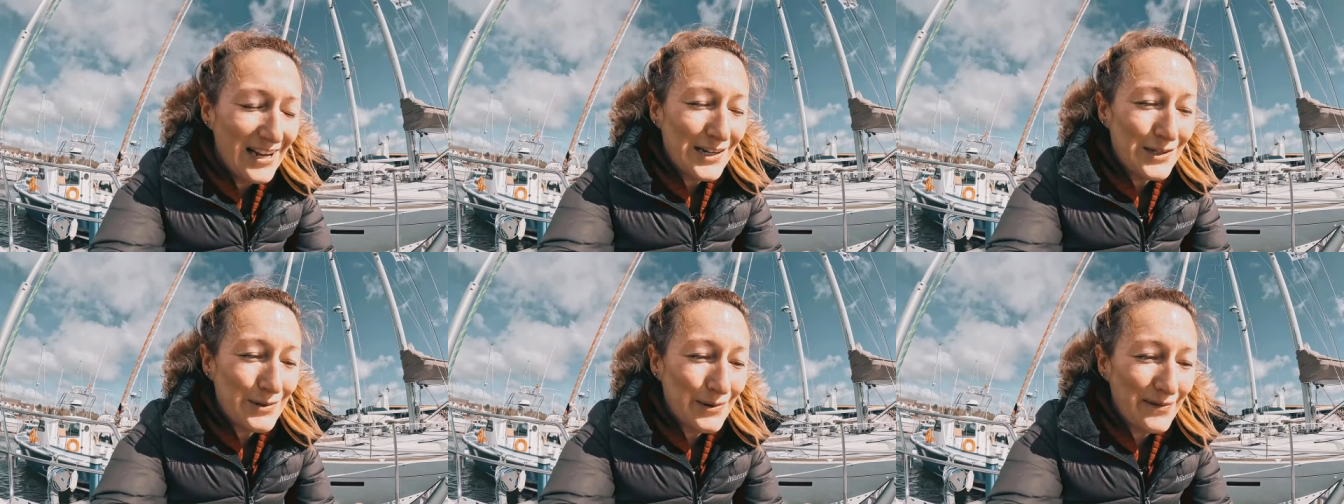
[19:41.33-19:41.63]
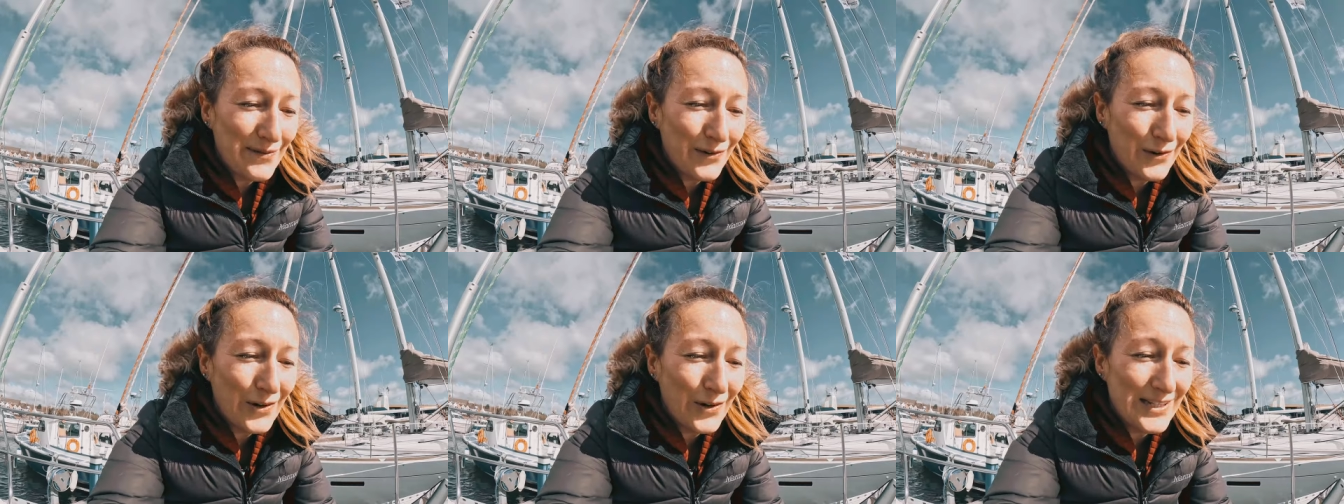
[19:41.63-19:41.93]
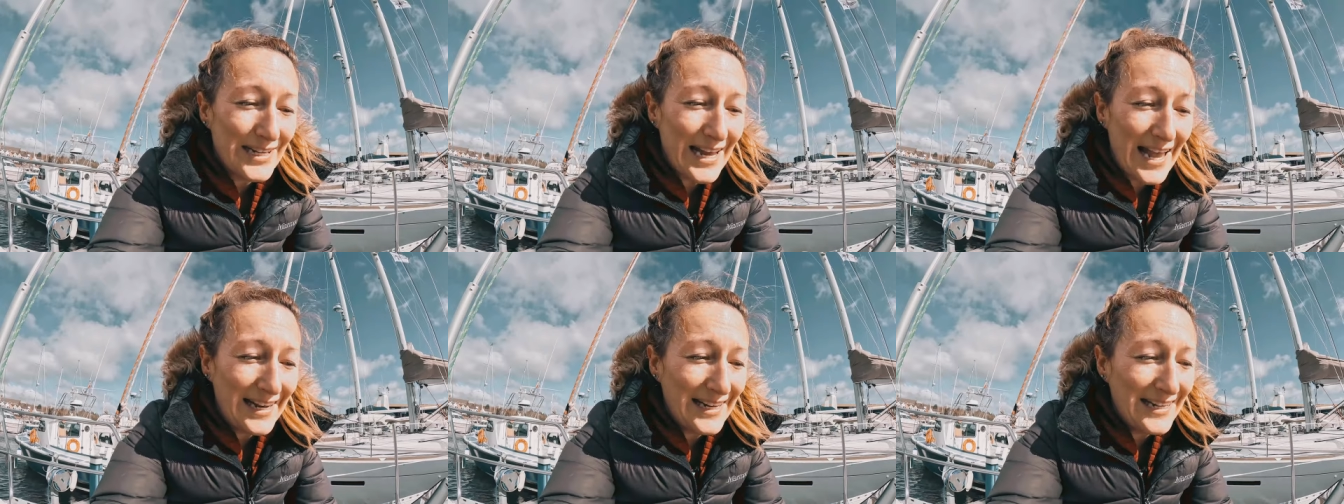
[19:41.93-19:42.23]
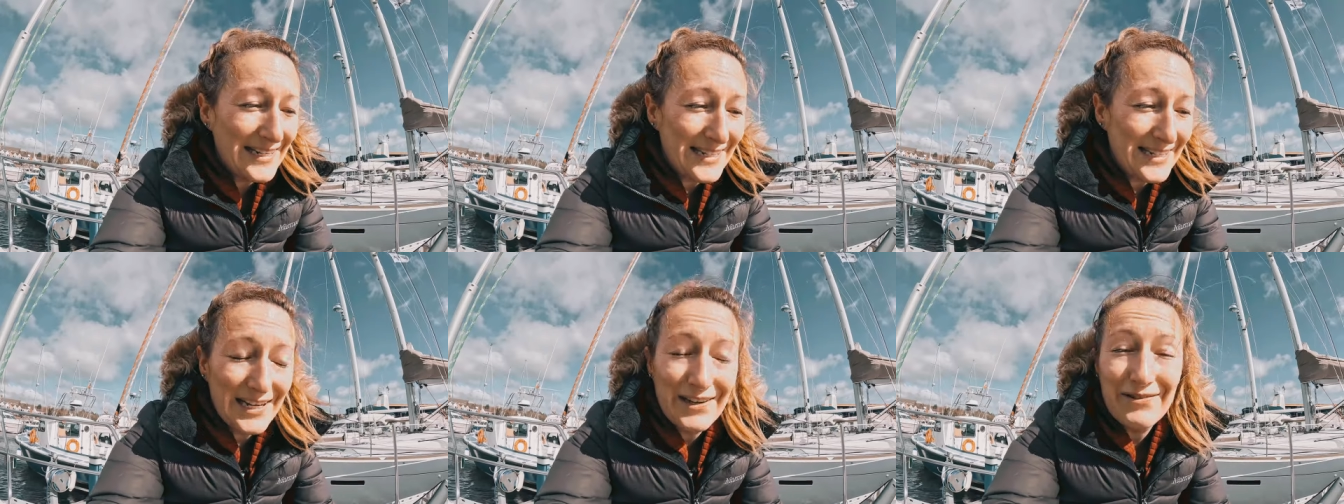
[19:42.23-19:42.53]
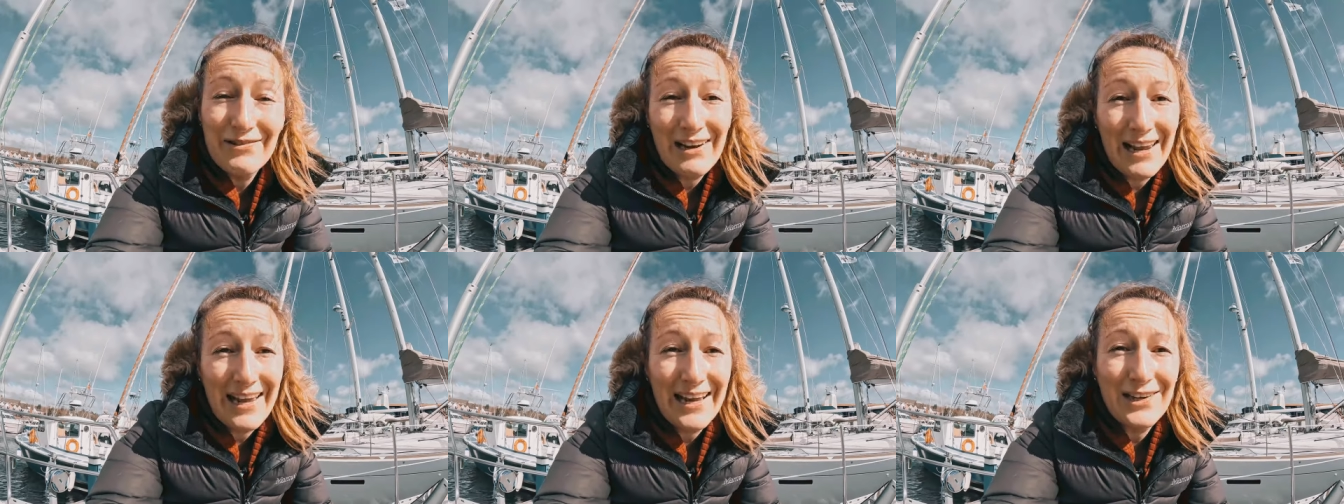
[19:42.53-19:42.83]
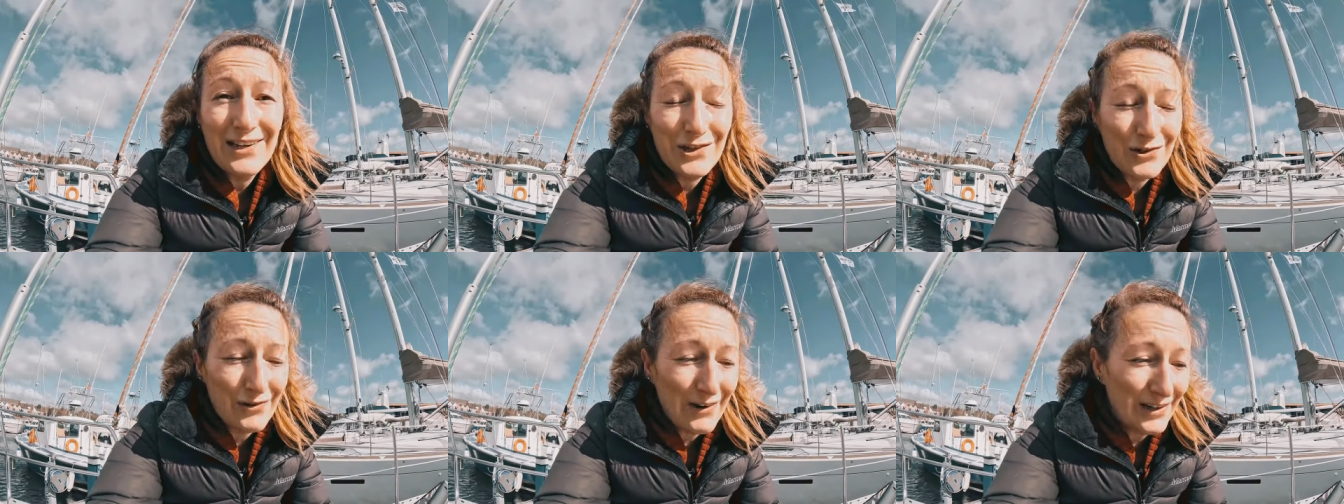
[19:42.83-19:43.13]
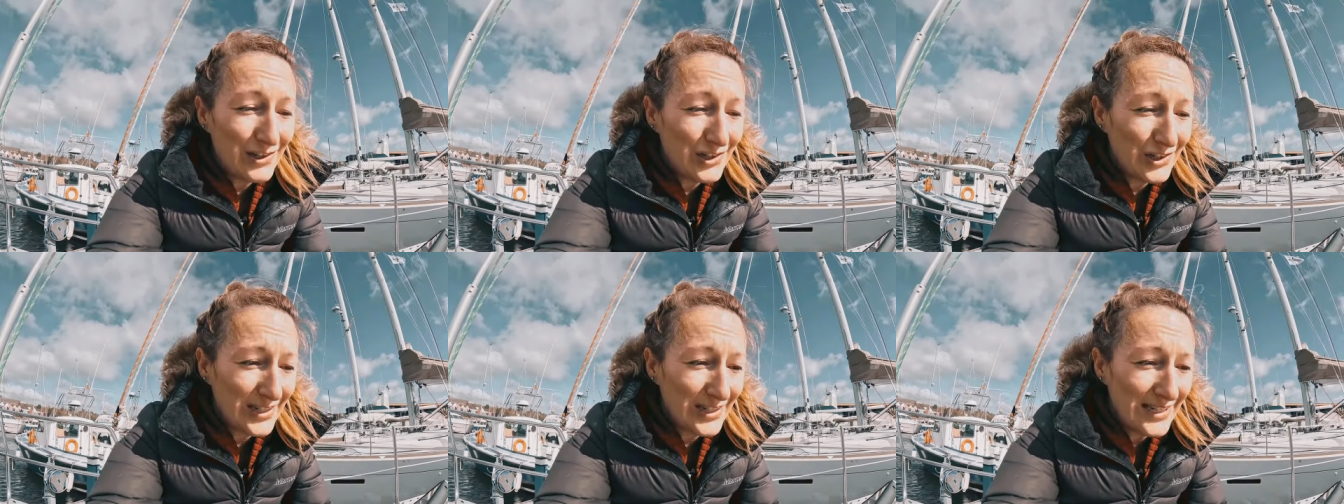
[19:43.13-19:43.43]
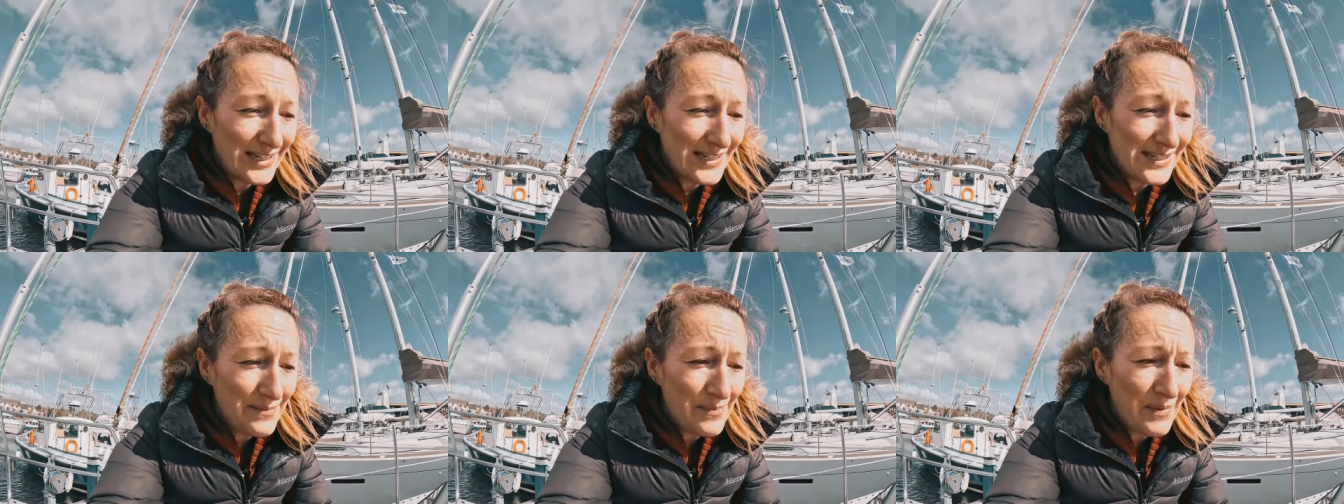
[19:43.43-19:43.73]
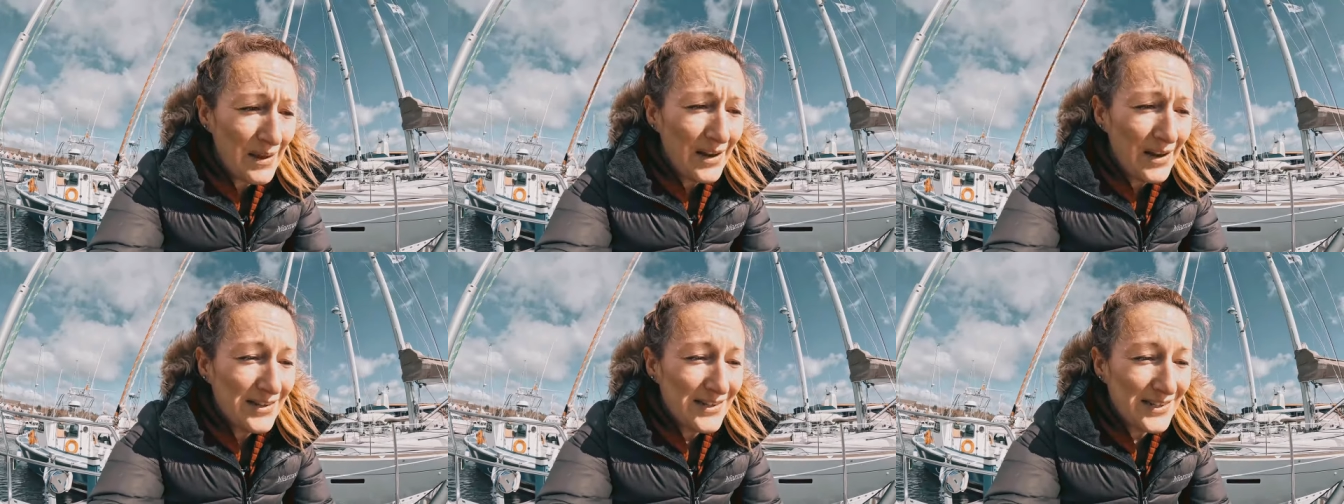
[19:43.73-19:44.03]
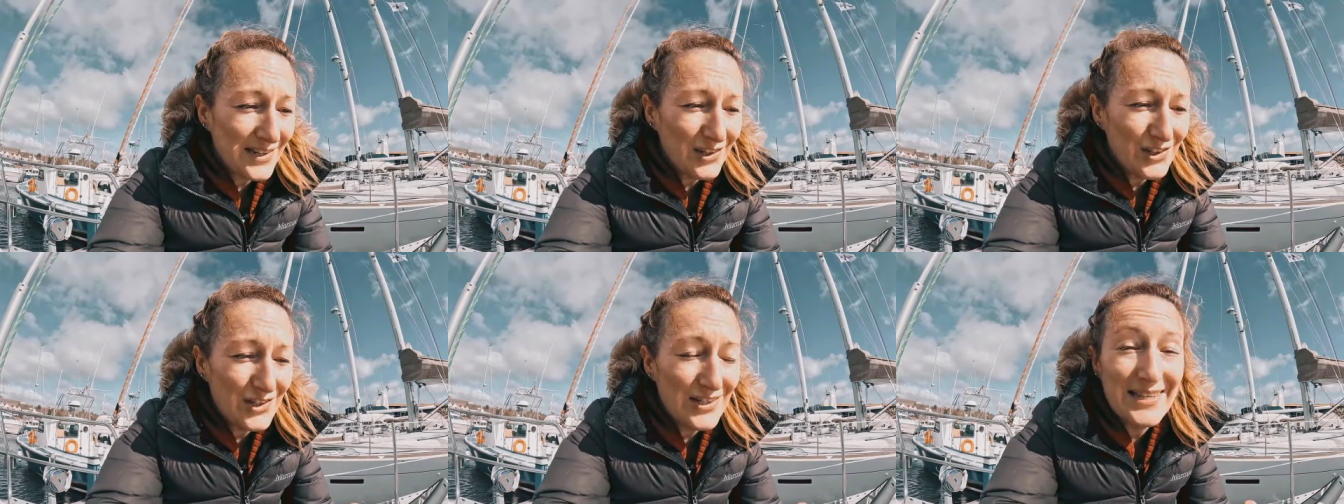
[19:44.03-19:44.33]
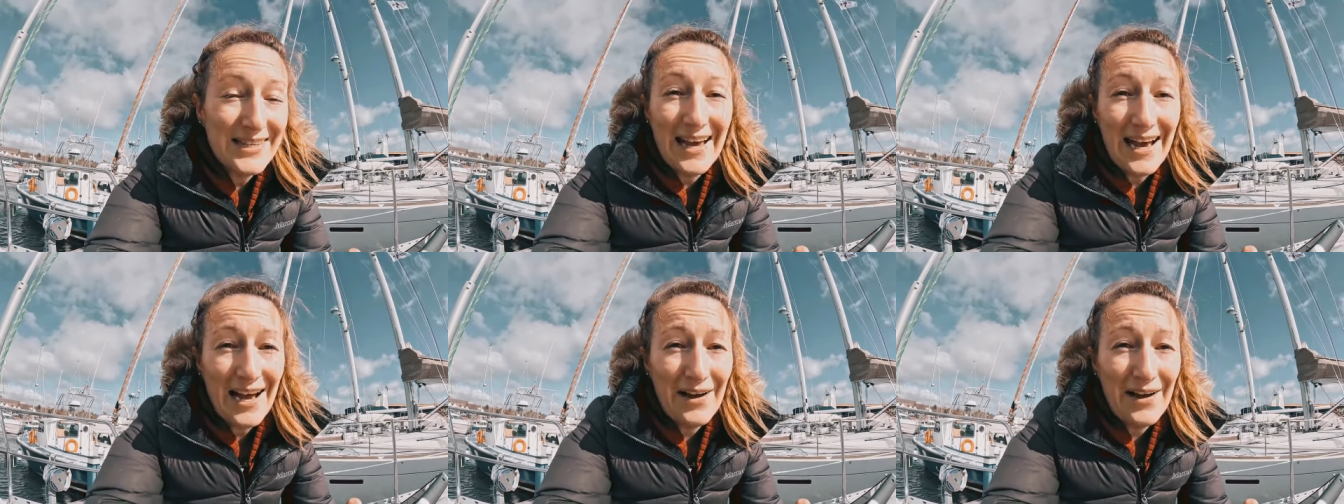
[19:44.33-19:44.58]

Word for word: to avoid any tea related tragedies, such as the